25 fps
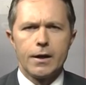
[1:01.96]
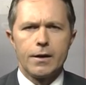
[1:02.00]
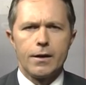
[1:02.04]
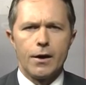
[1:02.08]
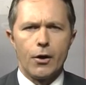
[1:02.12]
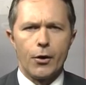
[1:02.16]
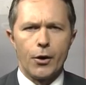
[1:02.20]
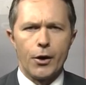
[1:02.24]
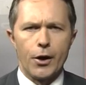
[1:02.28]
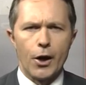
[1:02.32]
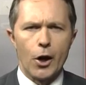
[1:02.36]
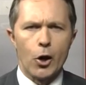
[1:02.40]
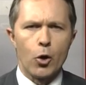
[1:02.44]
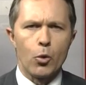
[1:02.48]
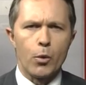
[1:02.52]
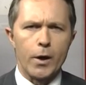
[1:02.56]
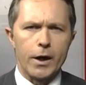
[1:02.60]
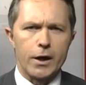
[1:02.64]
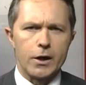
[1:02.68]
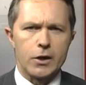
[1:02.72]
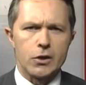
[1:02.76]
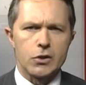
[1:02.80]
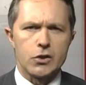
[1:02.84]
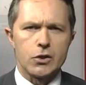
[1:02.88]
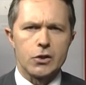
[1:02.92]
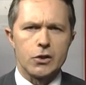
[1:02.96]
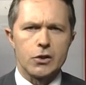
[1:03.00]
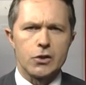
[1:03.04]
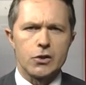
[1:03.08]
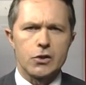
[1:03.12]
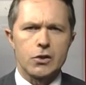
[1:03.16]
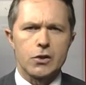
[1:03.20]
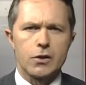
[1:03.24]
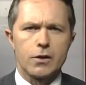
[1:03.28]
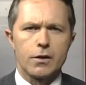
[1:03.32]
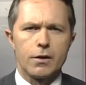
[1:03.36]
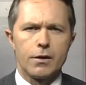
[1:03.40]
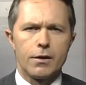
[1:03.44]
there are no
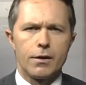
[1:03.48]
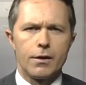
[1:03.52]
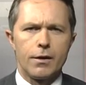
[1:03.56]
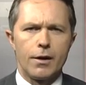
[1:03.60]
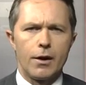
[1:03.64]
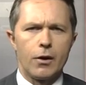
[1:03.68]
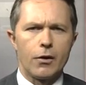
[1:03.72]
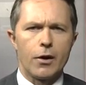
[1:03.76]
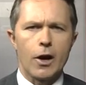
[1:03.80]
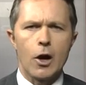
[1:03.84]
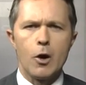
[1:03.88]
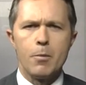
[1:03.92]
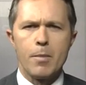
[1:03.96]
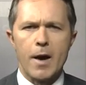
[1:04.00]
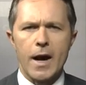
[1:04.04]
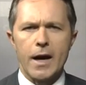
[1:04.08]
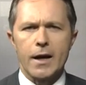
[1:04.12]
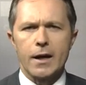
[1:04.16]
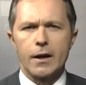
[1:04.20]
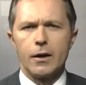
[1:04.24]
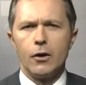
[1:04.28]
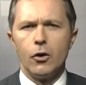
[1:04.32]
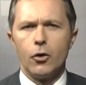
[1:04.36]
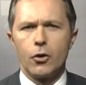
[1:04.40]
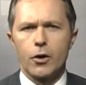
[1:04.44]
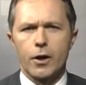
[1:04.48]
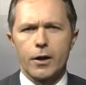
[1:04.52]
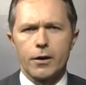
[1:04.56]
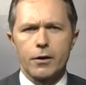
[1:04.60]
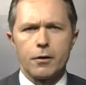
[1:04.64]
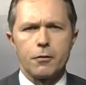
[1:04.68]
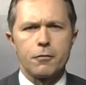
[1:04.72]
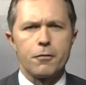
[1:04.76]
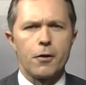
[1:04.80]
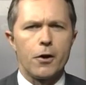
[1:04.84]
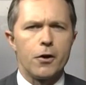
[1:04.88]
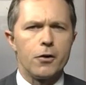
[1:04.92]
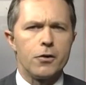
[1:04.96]
witnesses. They'll go back and look at
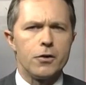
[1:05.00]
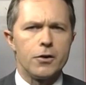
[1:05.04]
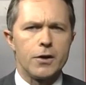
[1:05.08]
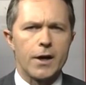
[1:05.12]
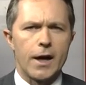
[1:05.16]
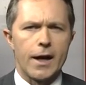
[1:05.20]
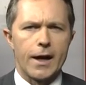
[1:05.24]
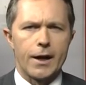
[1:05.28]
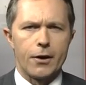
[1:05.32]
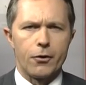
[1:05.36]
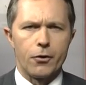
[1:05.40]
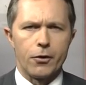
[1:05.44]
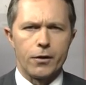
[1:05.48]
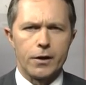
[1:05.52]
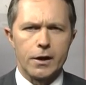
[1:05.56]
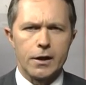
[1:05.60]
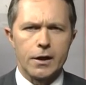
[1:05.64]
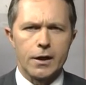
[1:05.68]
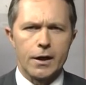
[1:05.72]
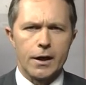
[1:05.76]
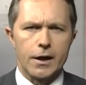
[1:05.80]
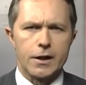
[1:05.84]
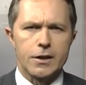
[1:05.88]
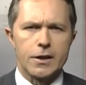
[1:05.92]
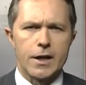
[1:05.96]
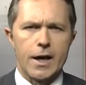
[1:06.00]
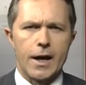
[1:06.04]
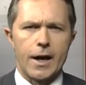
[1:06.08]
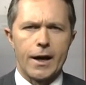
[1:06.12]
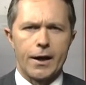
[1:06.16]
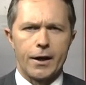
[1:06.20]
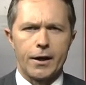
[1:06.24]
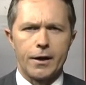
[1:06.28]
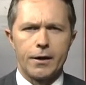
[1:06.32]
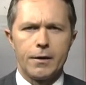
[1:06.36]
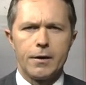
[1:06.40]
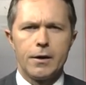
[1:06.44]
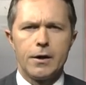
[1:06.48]
the phone data or the internet
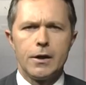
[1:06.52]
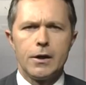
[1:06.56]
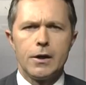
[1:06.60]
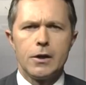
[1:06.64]
data